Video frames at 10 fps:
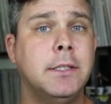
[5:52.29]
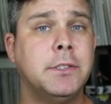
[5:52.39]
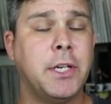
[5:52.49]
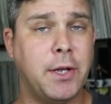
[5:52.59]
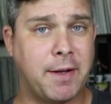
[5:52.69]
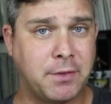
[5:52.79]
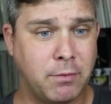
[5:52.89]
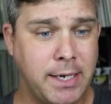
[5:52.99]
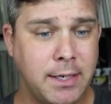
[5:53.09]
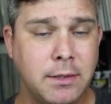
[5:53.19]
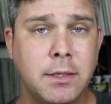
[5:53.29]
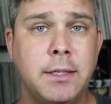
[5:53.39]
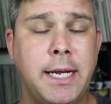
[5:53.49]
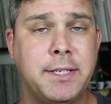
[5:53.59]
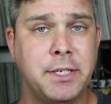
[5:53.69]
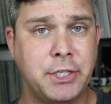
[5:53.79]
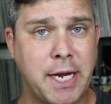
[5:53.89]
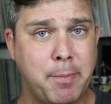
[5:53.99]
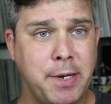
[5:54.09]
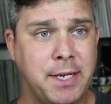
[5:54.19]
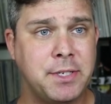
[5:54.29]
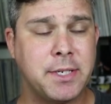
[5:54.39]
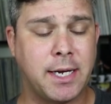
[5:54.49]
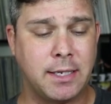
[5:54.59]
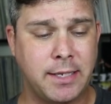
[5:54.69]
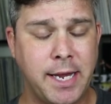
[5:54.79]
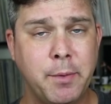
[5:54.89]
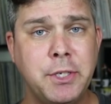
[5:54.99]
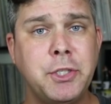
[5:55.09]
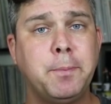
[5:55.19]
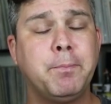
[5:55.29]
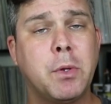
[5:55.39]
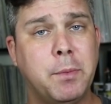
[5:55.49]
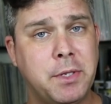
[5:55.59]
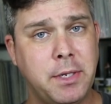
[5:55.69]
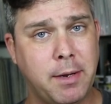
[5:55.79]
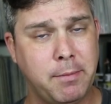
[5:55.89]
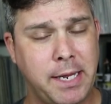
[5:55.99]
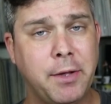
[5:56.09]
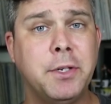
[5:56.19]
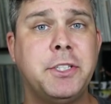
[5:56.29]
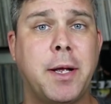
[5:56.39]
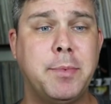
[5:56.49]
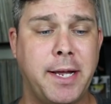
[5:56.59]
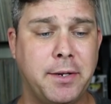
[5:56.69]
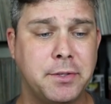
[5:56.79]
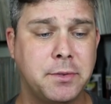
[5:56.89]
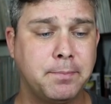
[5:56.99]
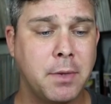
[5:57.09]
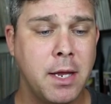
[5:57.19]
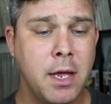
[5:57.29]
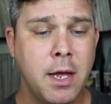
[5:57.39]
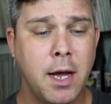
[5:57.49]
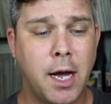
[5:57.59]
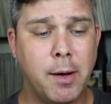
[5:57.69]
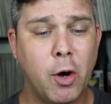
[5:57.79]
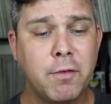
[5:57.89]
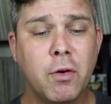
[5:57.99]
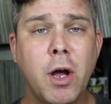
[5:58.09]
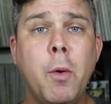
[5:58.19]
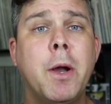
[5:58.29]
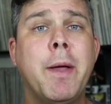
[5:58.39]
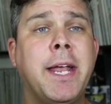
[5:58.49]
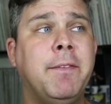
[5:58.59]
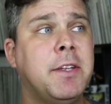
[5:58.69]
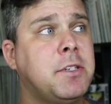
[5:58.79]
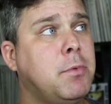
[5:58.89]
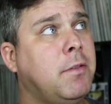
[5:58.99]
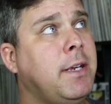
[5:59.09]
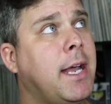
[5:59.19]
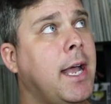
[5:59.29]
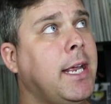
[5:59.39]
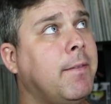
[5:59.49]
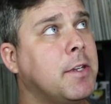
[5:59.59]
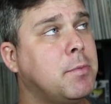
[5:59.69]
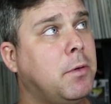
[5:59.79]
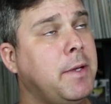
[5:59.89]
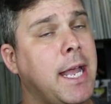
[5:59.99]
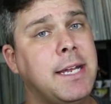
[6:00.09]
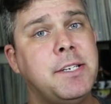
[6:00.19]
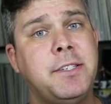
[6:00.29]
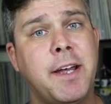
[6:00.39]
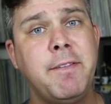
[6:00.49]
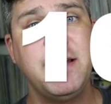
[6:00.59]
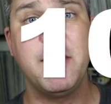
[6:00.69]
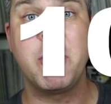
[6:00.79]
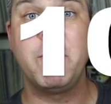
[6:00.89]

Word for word: so you'll have to read it. It's in Japanese uh, language with uh, English subtitles. Uh, overall, what do I give this movie? I give this movie a 7 and